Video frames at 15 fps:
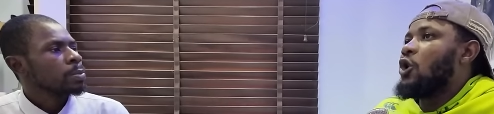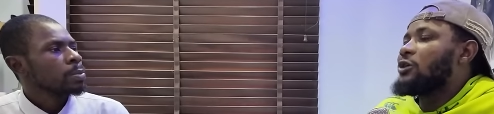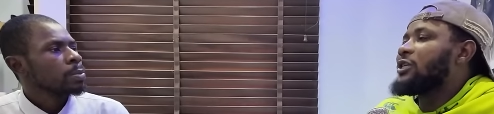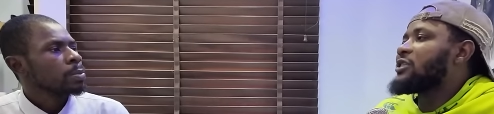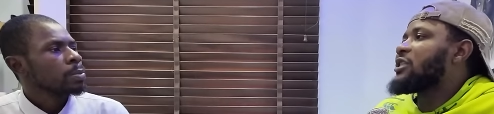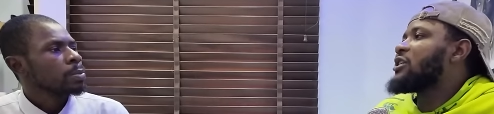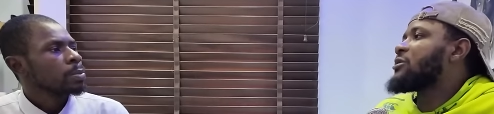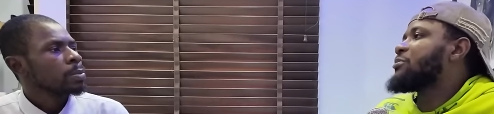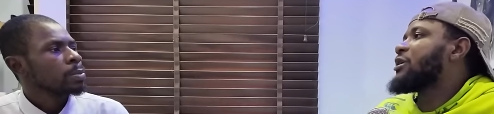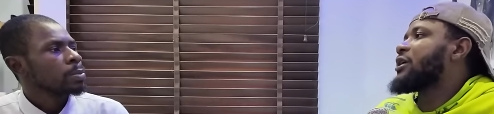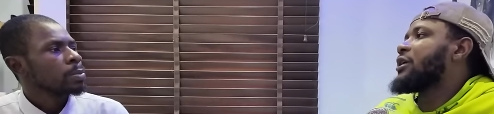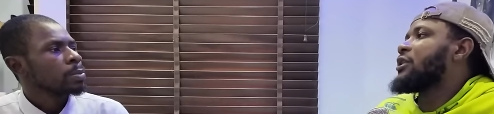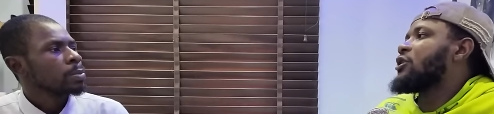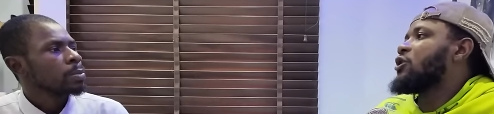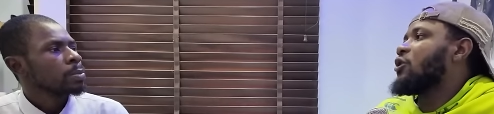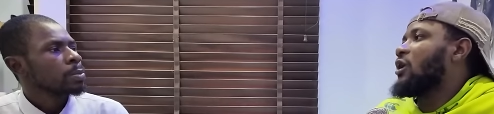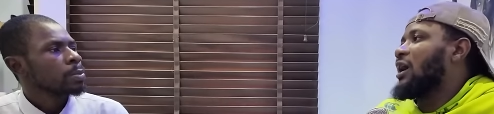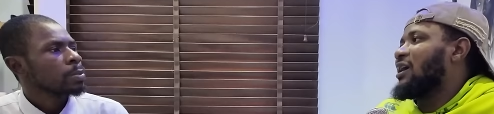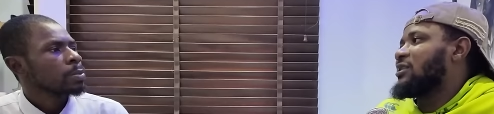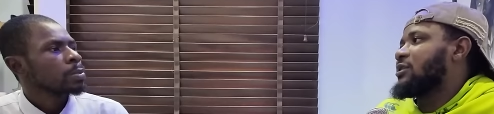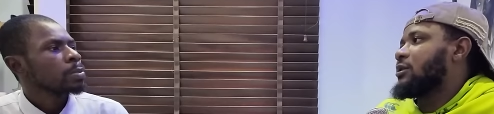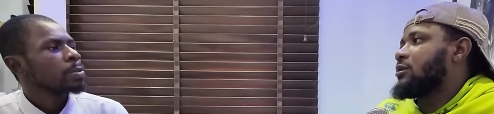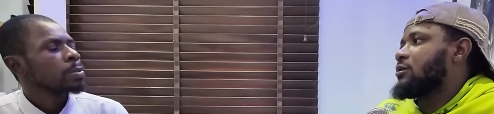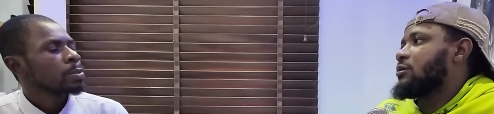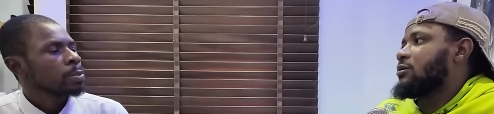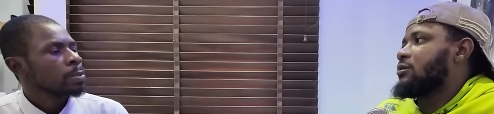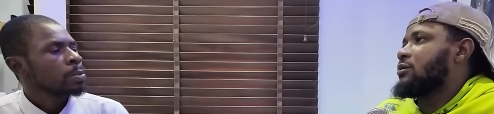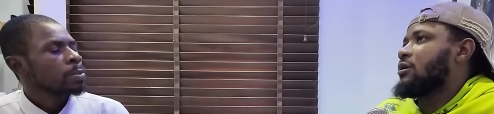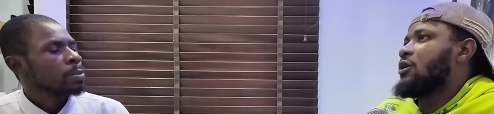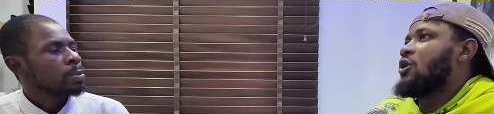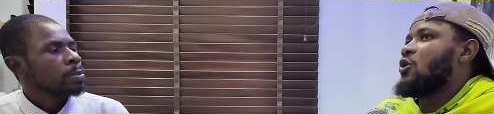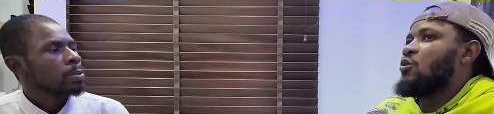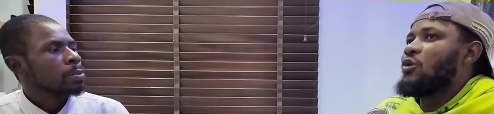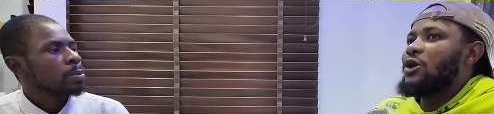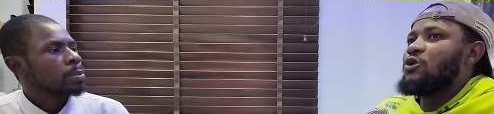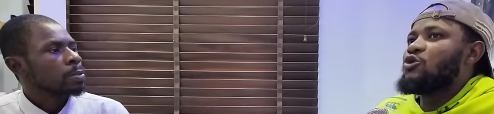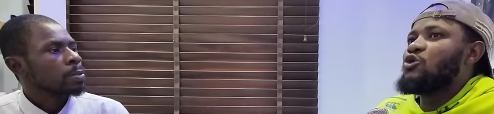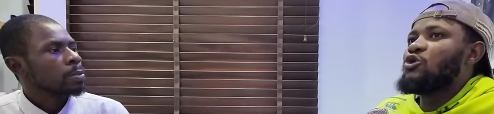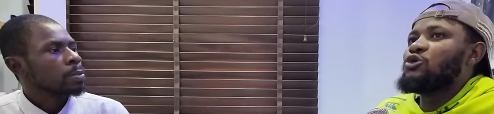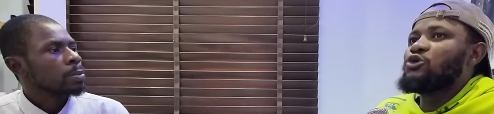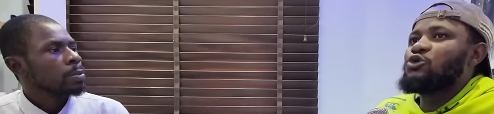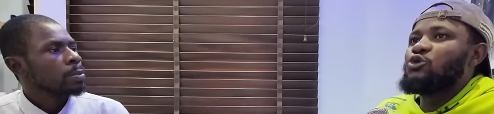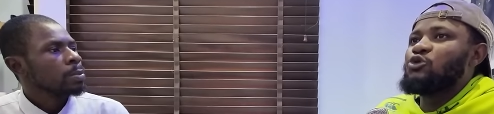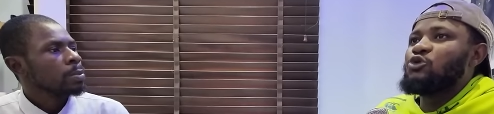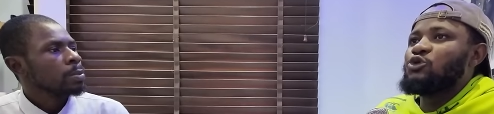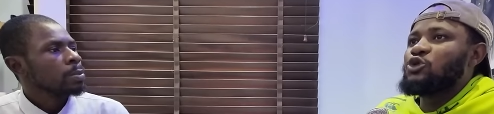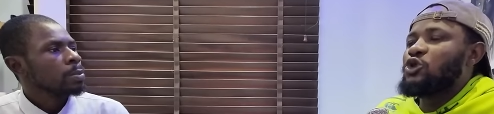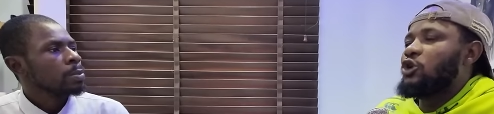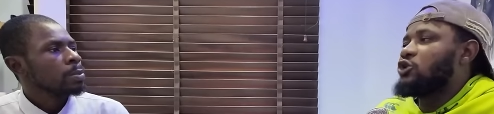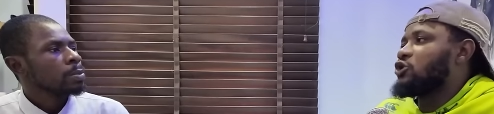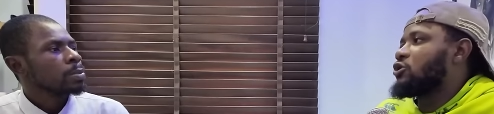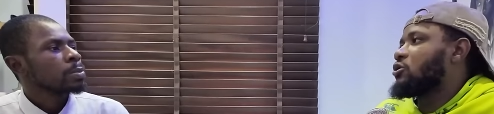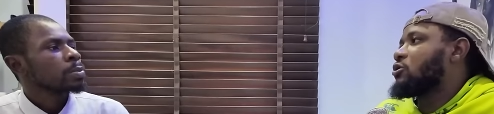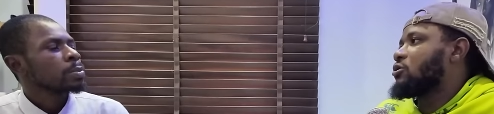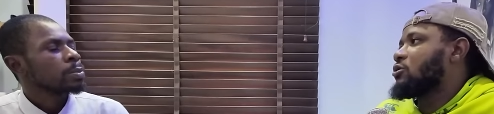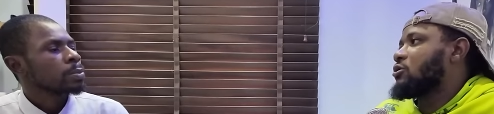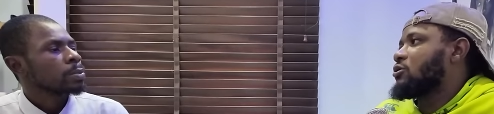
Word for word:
Speaker 1: Honestly speaking, in your heart, when you go to church,